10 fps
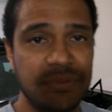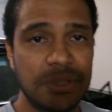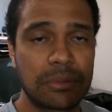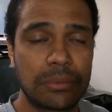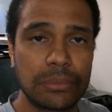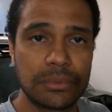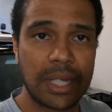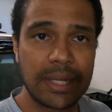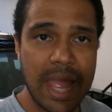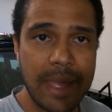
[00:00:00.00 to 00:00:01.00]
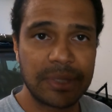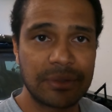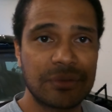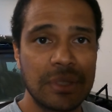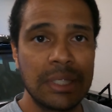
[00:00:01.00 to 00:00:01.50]
of vehicle
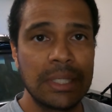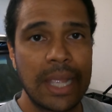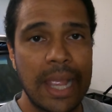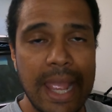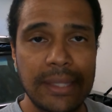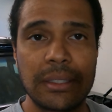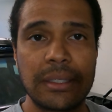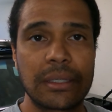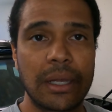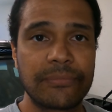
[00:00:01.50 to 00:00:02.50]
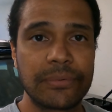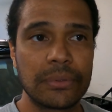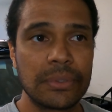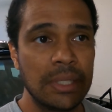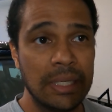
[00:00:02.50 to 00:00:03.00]
dynamics, handling,
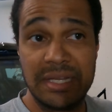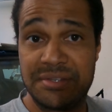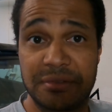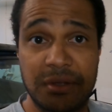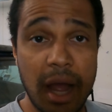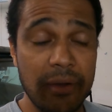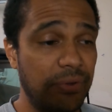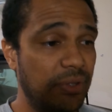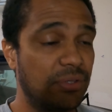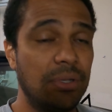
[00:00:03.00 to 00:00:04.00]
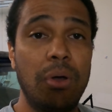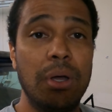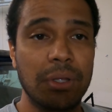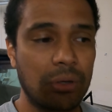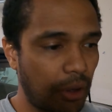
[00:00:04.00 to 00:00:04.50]
comfort, and just confidence in
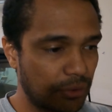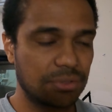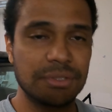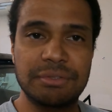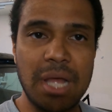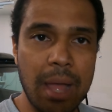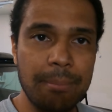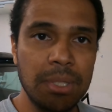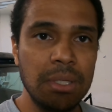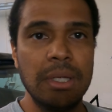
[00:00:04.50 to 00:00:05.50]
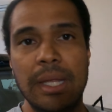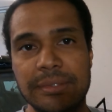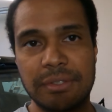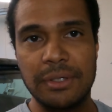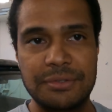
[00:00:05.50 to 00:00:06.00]
knowing the car's gonna stop,
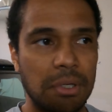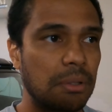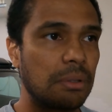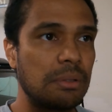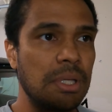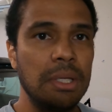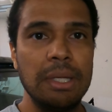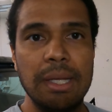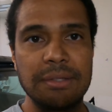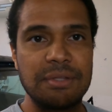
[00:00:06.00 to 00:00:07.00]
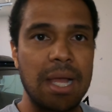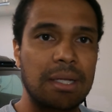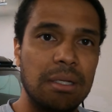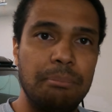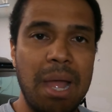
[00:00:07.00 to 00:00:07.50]
it's gonna turn, it's not
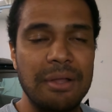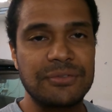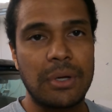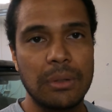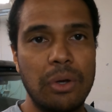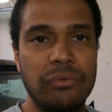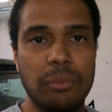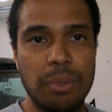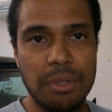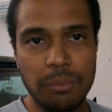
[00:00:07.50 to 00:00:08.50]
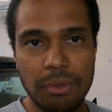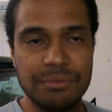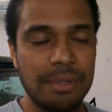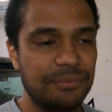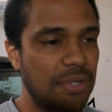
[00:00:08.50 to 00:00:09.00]
gonna bounce all over when the
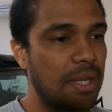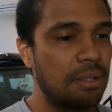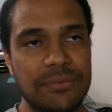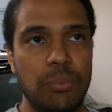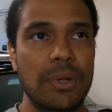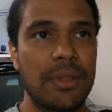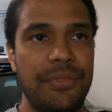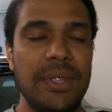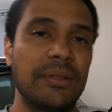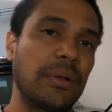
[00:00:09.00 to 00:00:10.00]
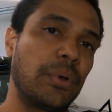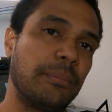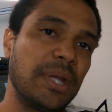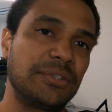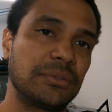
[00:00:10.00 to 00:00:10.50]
road's upset. That's one of the things I wanna
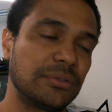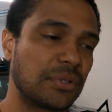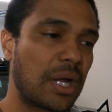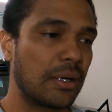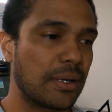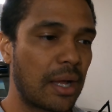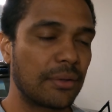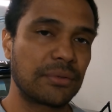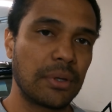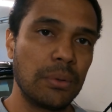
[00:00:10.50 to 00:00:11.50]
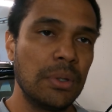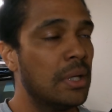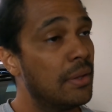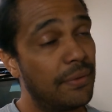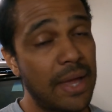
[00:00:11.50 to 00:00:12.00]
make sure is ironed out. So
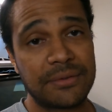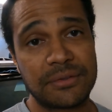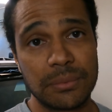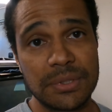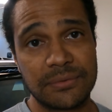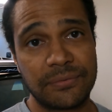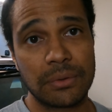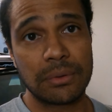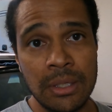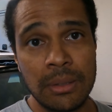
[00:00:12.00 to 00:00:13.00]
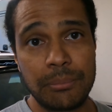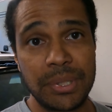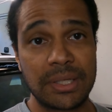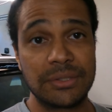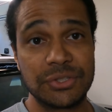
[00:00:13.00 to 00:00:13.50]
that's the reason for
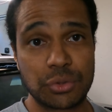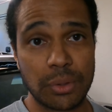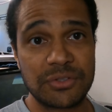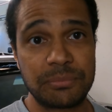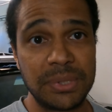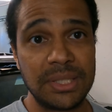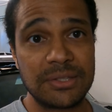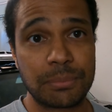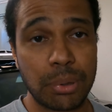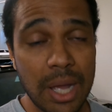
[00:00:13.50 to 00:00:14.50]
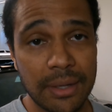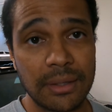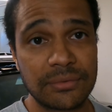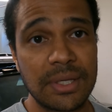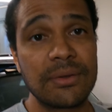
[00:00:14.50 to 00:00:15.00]
pick Detroit Speed's
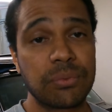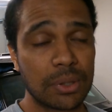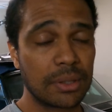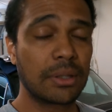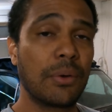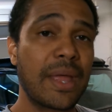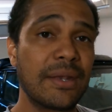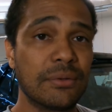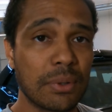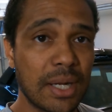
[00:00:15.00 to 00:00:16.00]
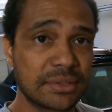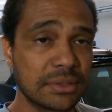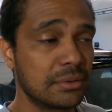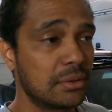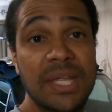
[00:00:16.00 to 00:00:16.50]
products if we're gonna go that
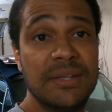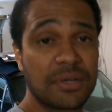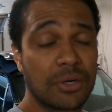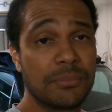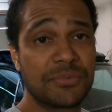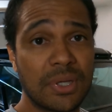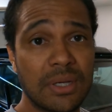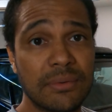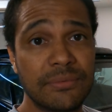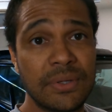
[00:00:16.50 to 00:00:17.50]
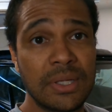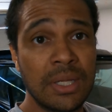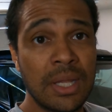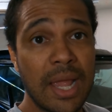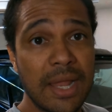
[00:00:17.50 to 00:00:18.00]
direction in terms of
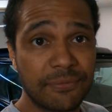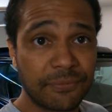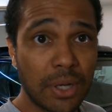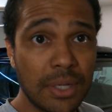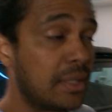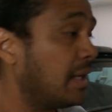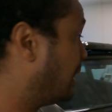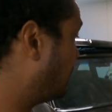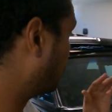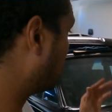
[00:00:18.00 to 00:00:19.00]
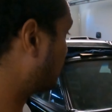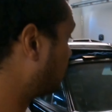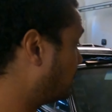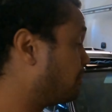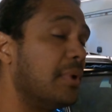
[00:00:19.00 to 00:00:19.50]
a front and rear
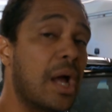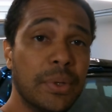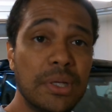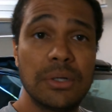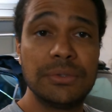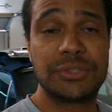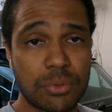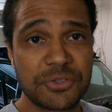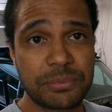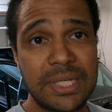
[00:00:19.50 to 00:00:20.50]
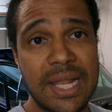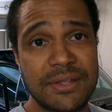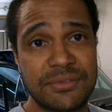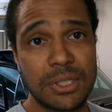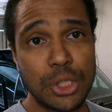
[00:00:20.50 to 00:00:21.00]
clip. Now we know Detroit Speed
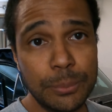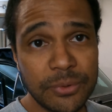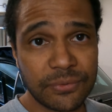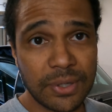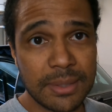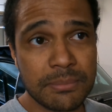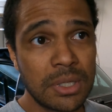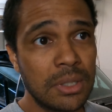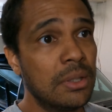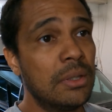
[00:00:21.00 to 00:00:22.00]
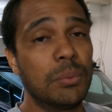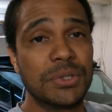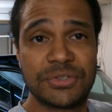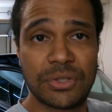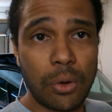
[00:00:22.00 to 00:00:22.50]
has the Alumaframe,
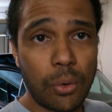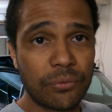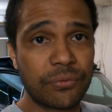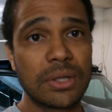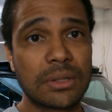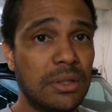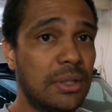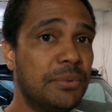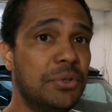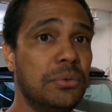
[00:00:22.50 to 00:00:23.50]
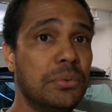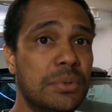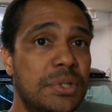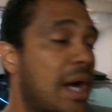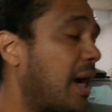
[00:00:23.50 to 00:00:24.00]
which is a whole front clip. You
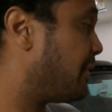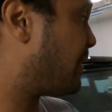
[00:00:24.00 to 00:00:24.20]
tie